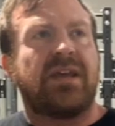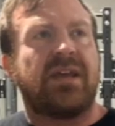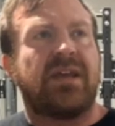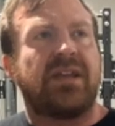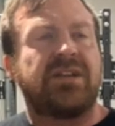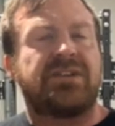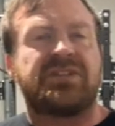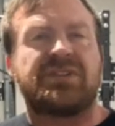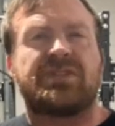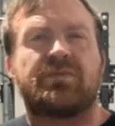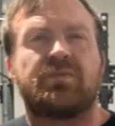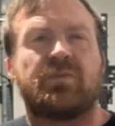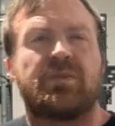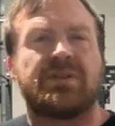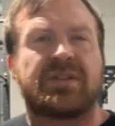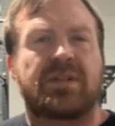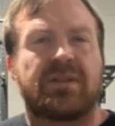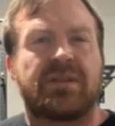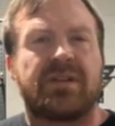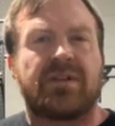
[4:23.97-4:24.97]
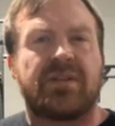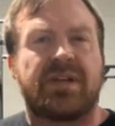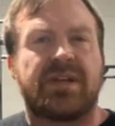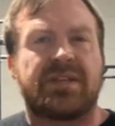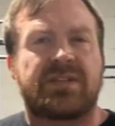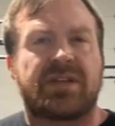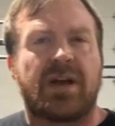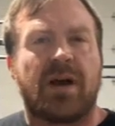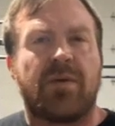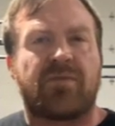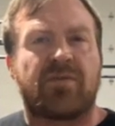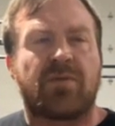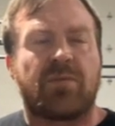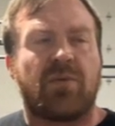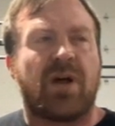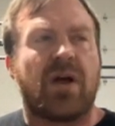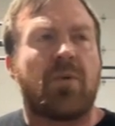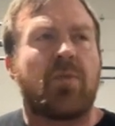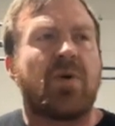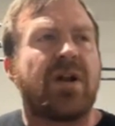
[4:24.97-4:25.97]
it just was a little less
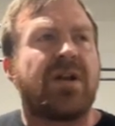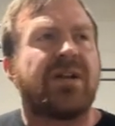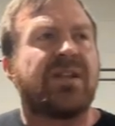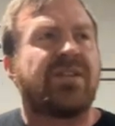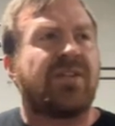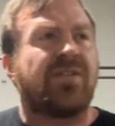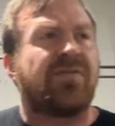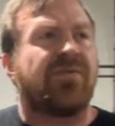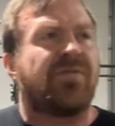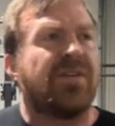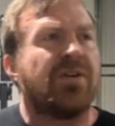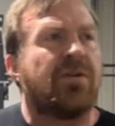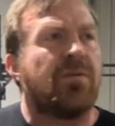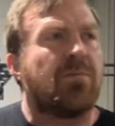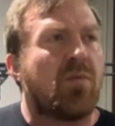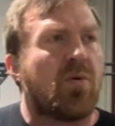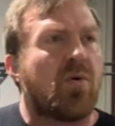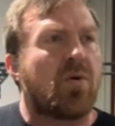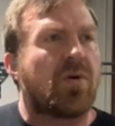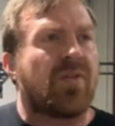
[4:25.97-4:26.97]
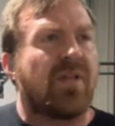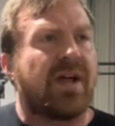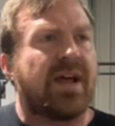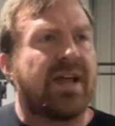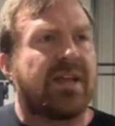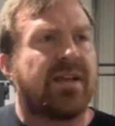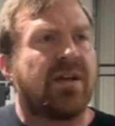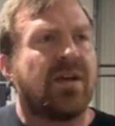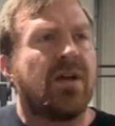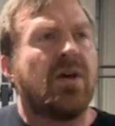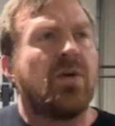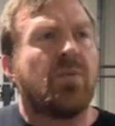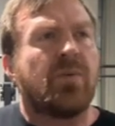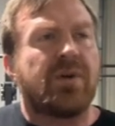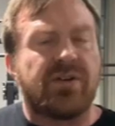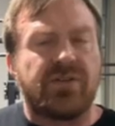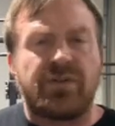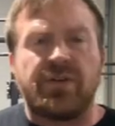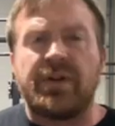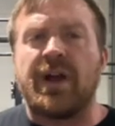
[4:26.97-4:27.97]
comfortable. I wanted it to feel more like
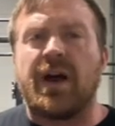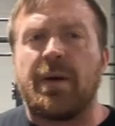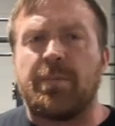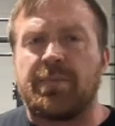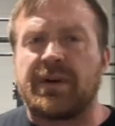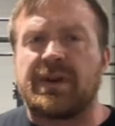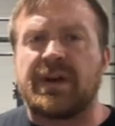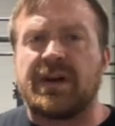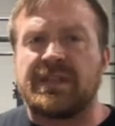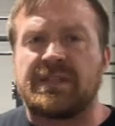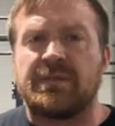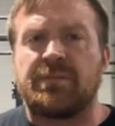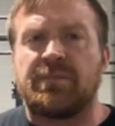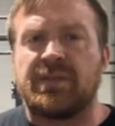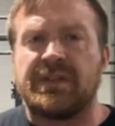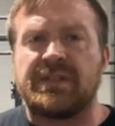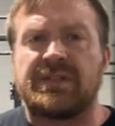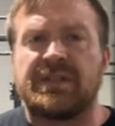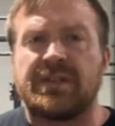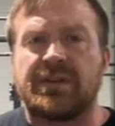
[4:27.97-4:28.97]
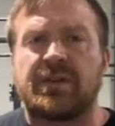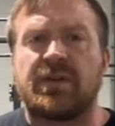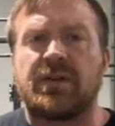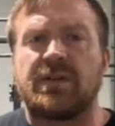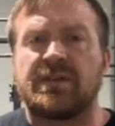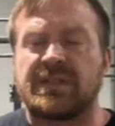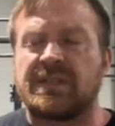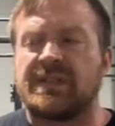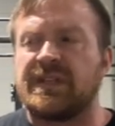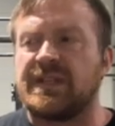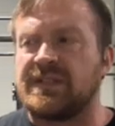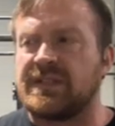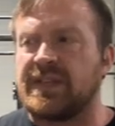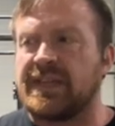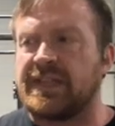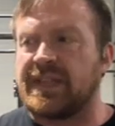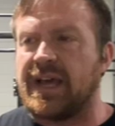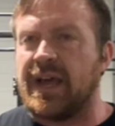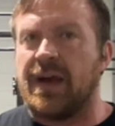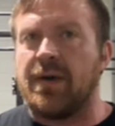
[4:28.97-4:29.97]
when you're doing uppercuts and ballistic curls and things
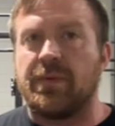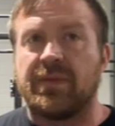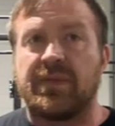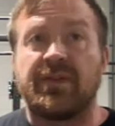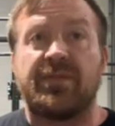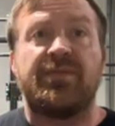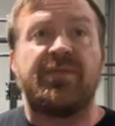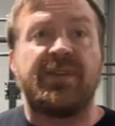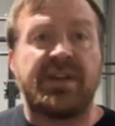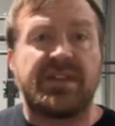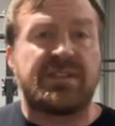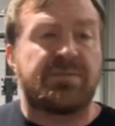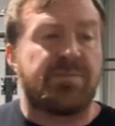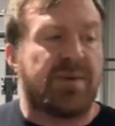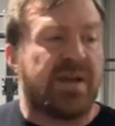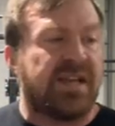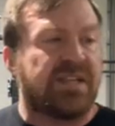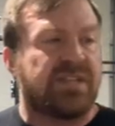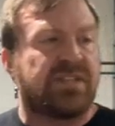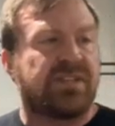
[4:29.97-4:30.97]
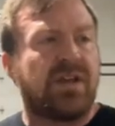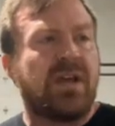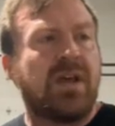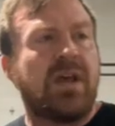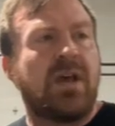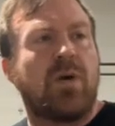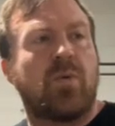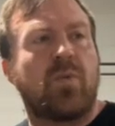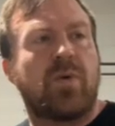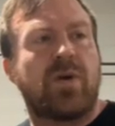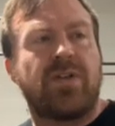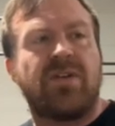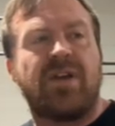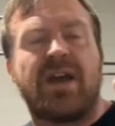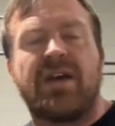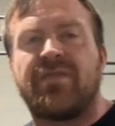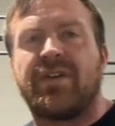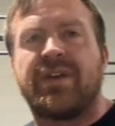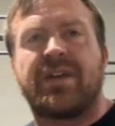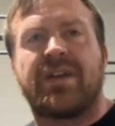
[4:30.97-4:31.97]
like that with a fixed mace where you
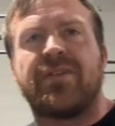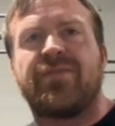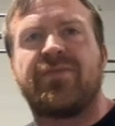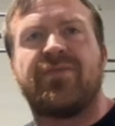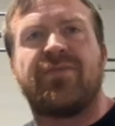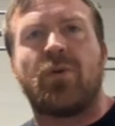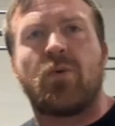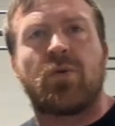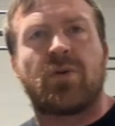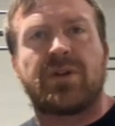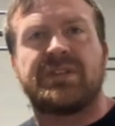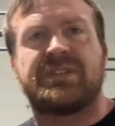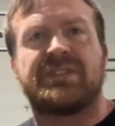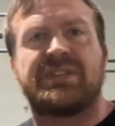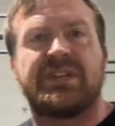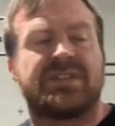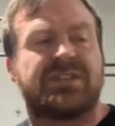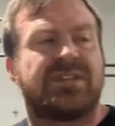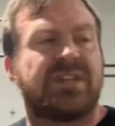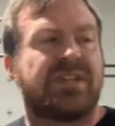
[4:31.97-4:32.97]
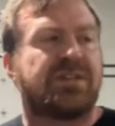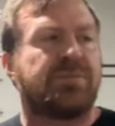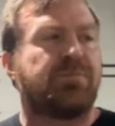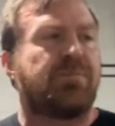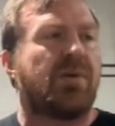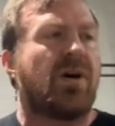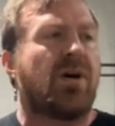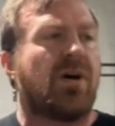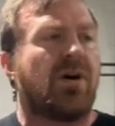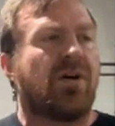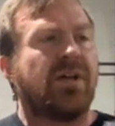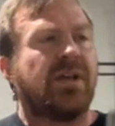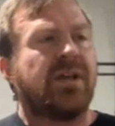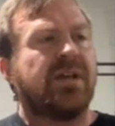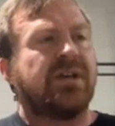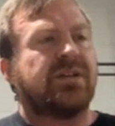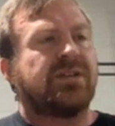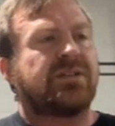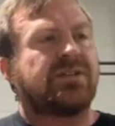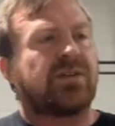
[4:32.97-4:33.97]
have like a 4 to 6 inch ball.
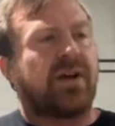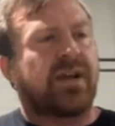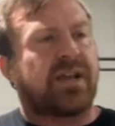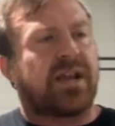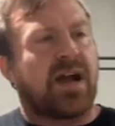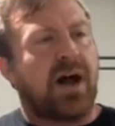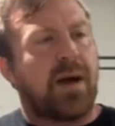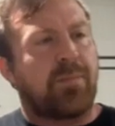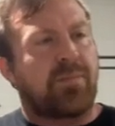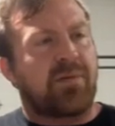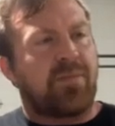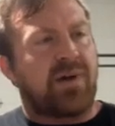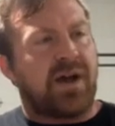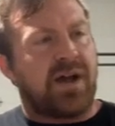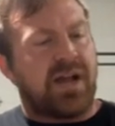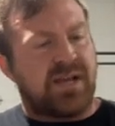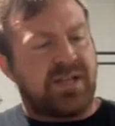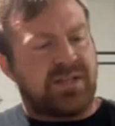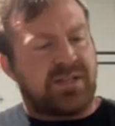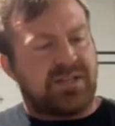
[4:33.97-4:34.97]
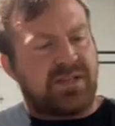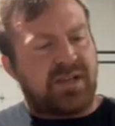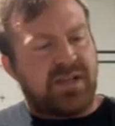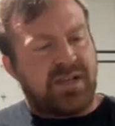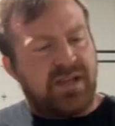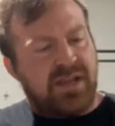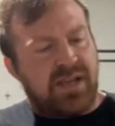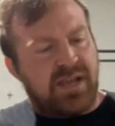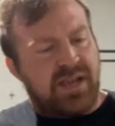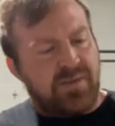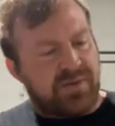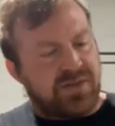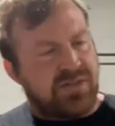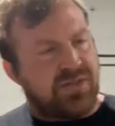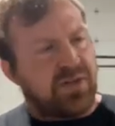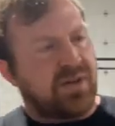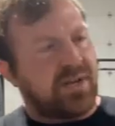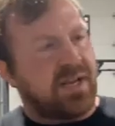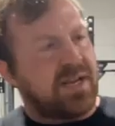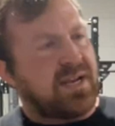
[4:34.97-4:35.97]
So I compromised and we
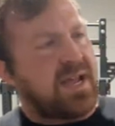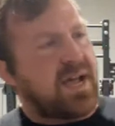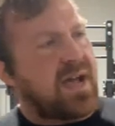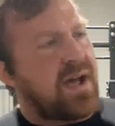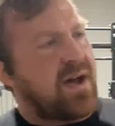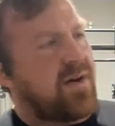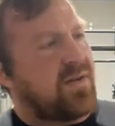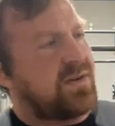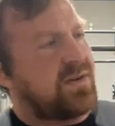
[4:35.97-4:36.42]
took it down